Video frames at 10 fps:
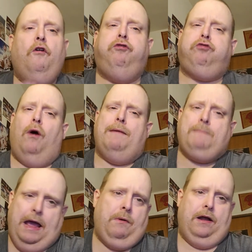Floyd
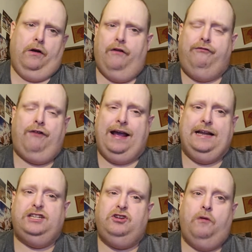Mayweather a fight
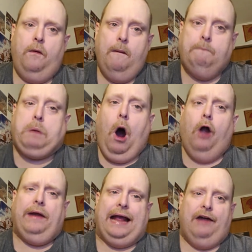into
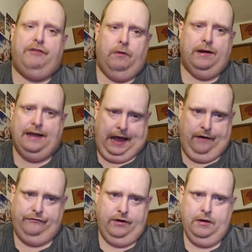boring everyone to
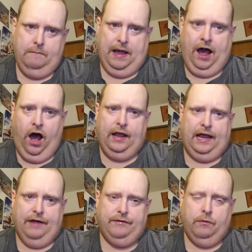death by
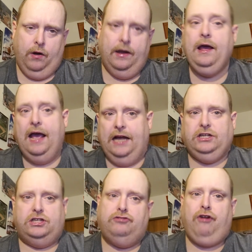hugging everyone and
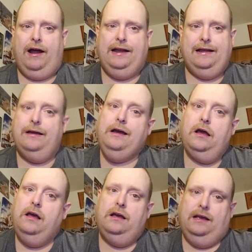just trying to
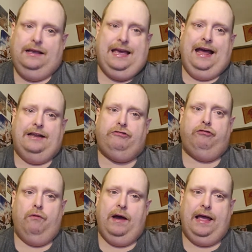get
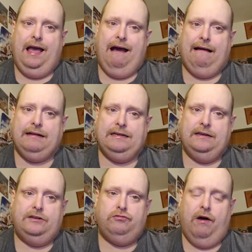to a
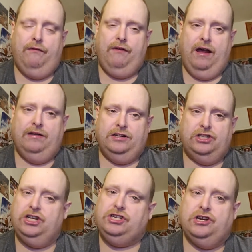12-round
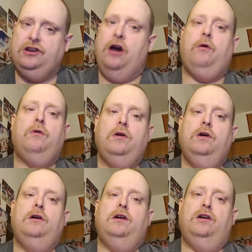decision. No.
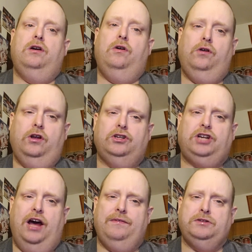Julio
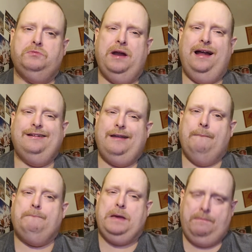Chavez went out to
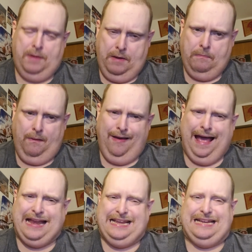beat people,
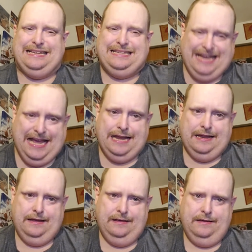and he did.